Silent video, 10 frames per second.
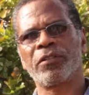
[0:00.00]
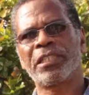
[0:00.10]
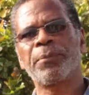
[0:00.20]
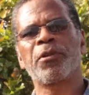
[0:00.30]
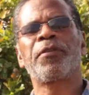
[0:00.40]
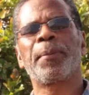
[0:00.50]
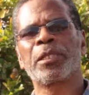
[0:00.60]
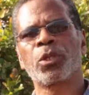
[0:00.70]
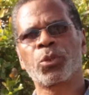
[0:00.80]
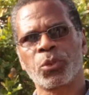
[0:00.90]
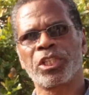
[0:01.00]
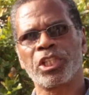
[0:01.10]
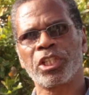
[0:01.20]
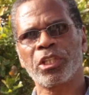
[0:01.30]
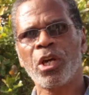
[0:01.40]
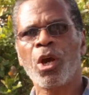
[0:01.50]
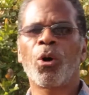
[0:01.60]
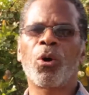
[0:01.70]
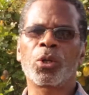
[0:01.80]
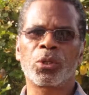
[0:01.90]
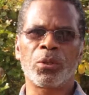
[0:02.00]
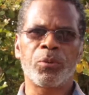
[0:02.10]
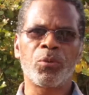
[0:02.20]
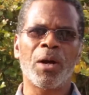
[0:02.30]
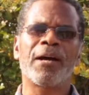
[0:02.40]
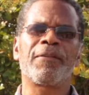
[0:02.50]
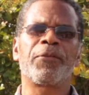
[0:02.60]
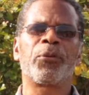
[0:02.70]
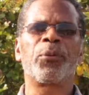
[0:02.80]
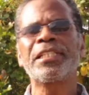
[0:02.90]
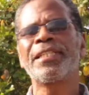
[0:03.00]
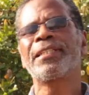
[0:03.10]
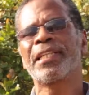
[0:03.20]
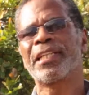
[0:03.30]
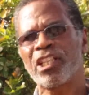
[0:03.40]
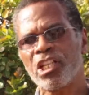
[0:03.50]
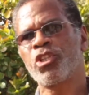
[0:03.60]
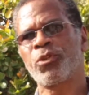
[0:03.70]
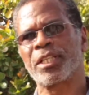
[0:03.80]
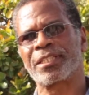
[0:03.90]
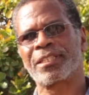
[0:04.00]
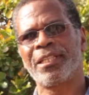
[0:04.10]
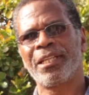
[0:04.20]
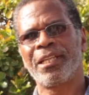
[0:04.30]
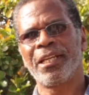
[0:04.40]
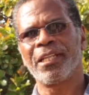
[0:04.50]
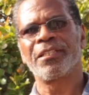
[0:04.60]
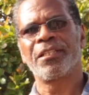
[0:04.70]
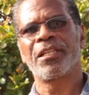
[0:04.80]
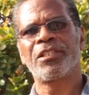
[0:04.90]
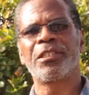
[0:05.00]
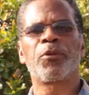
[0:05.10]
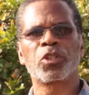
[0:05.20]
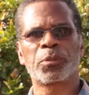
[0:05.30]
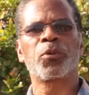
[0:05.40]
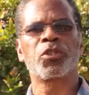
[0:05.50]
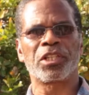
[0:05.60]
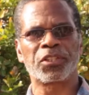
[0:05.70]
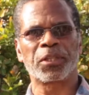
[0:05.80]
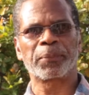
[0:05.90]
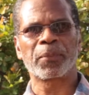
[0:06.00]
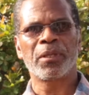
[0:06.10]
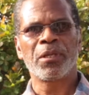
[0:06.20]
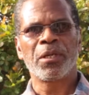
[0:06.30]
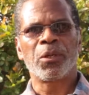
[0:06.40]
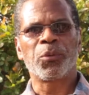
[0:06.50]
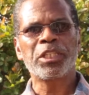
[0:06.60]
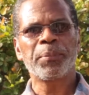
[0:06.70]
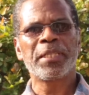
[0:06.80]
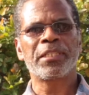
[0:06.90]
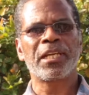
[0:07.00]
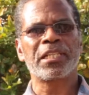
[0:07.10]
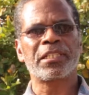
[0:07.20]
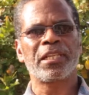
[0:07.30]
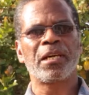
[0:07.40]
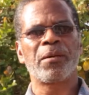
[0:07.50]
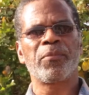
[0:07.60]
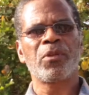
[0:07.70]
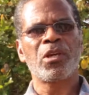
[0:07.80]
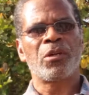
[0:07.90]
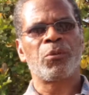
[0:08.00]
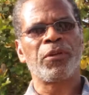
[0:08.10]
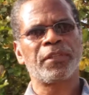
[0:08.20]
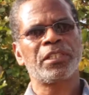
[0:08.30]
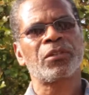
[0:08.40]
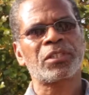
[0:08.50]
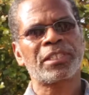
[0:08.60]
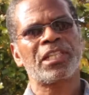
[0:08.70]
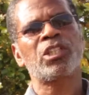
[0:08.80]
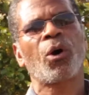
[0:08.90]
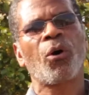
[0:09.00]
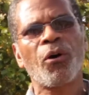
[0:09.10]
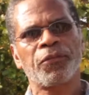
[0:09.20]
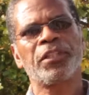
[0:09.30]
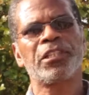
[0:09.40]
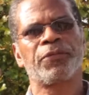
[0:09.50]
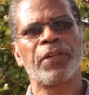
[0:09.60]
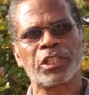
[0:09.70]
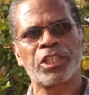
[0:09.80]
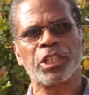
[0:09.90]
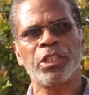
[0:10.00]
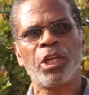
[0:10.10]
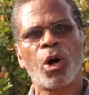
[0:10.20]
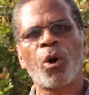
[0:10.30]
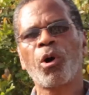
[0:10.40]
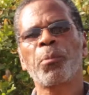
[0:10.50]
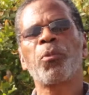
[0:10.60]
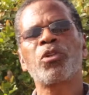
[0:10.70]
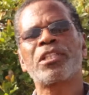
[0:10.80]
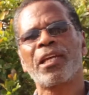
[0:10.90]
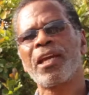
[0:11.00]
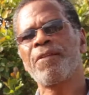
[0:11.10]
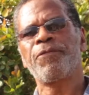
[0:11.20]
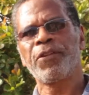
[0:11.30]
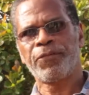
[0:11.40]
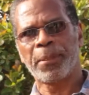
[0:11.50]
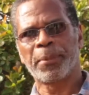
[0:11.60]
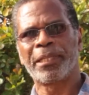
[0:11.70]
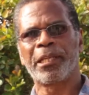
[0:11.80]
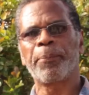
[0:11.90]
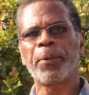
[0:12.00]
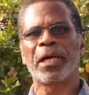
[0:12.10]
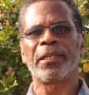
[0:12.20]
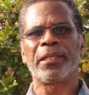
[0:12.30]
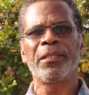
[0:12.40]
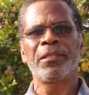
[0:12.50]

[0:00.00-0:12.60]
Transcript: CMOS Farmers Association or who have registered an interest in the CMOS processing, which means that with the success of this venture, almost every family in Prale